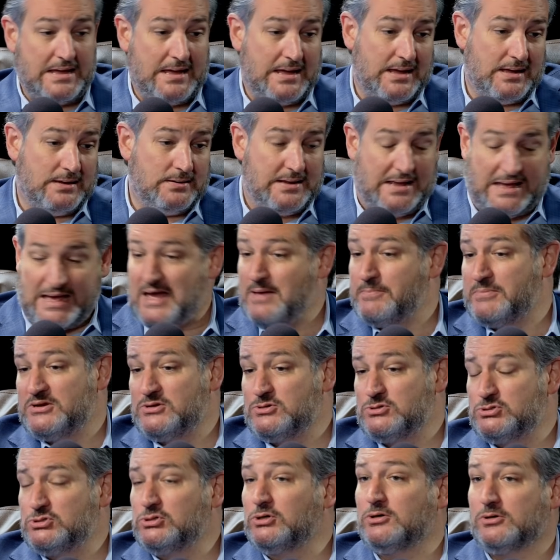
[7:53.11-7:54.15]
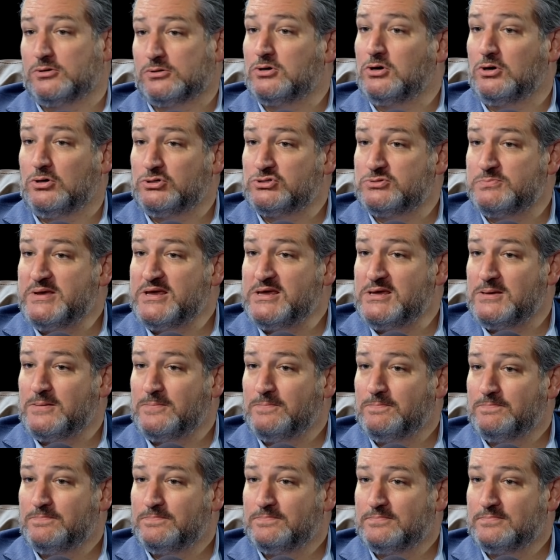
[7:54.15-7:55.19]
And Abbott, in turn, calls me
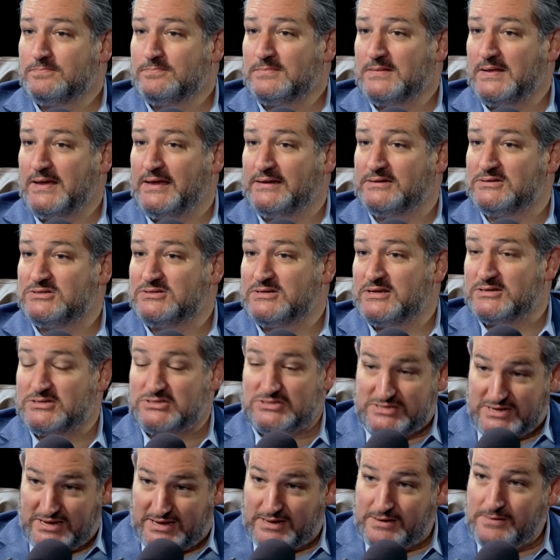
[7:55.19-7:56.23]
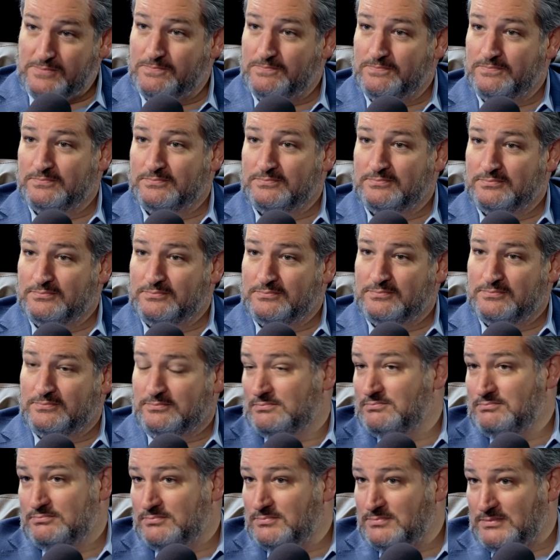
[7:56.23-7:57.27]
and says, "Ted,
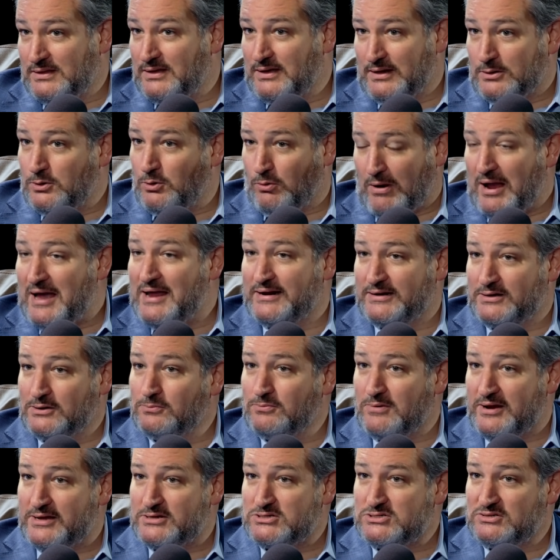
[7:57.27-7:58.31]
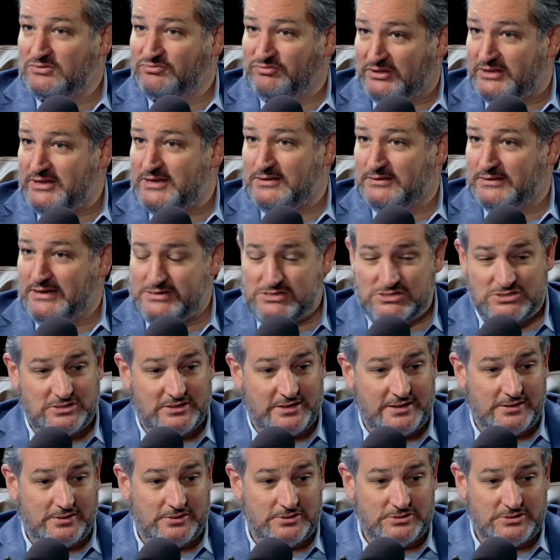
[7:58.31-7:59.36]
can Craddock arrest fleeing
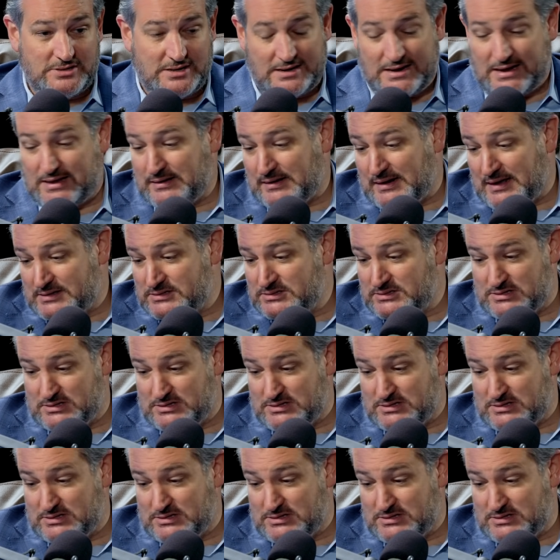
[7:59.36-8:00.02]
legislators?" And I